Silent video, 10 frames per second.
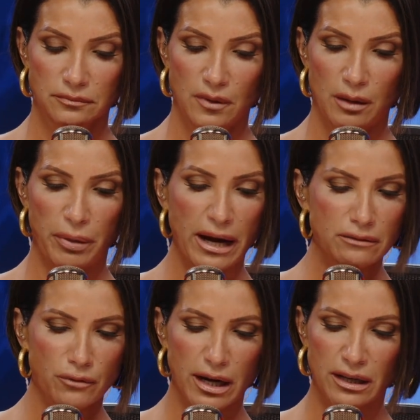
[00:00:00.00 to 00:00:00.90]
And Patton
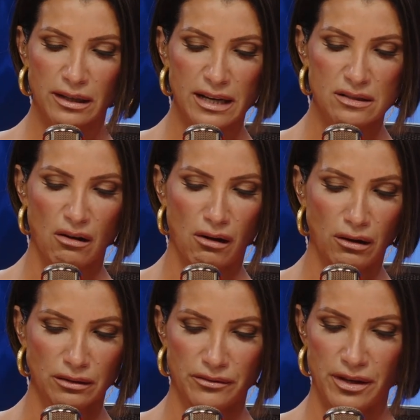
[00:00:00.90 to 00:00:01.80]
recognized
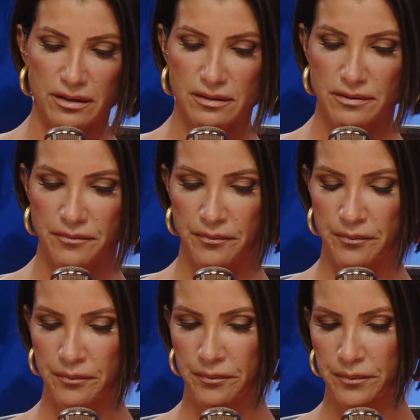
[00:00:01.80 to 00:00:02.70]
all of this.
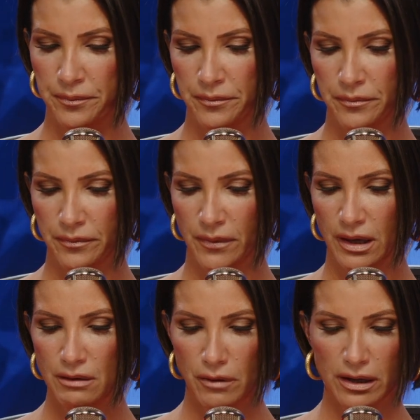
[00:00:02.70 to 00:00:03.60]

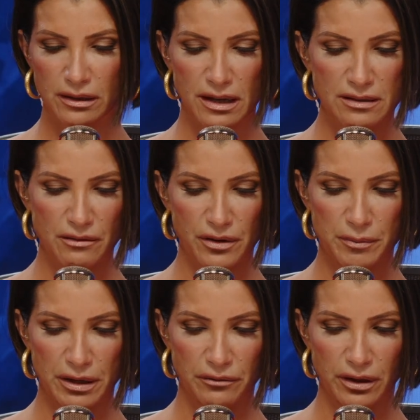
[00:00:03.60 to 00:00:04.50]
He recognized every
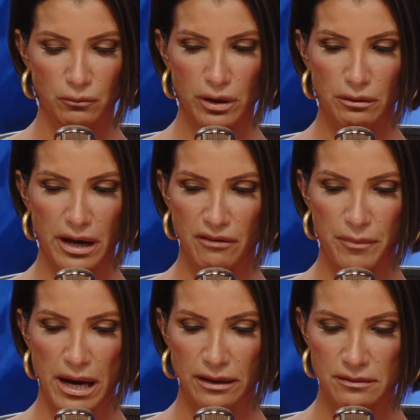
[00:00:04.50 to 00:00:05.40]
bit of it. We don't have
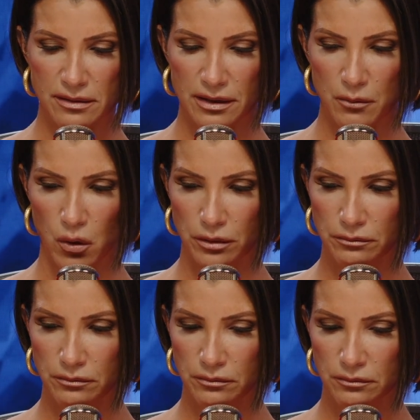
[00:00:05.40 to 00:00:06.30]
Pattons anymore.
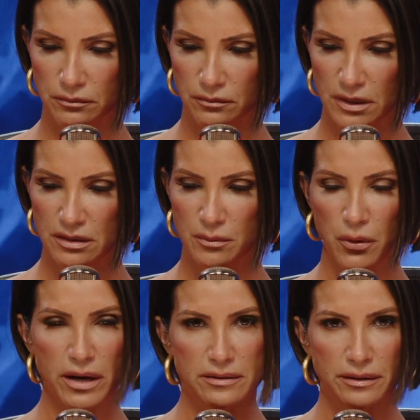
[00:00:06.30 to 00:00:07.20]
It's
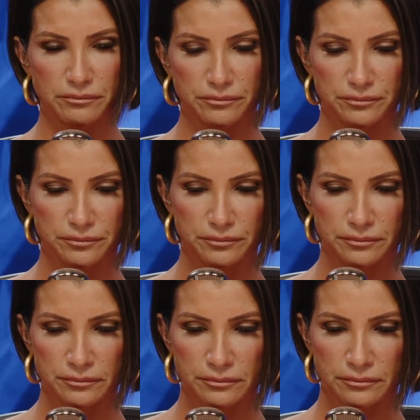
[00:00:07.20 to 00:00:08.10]
depressing.
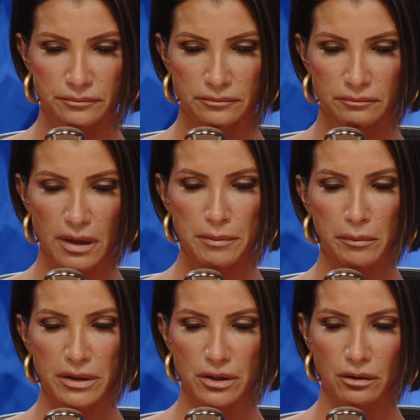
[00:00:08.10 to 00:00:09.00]
Maybe
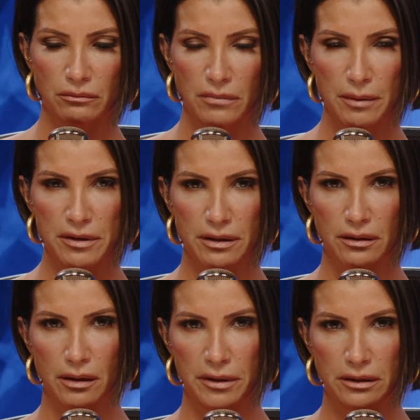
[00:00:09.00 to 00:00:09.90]
we do. Maybe they're
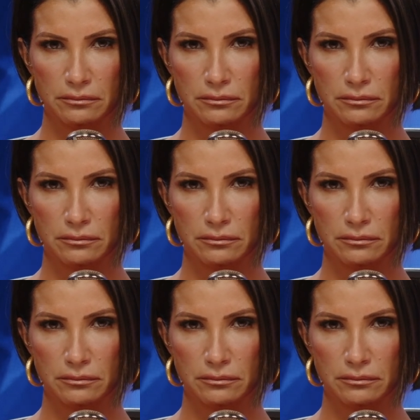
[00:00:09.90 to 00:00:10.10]
coming.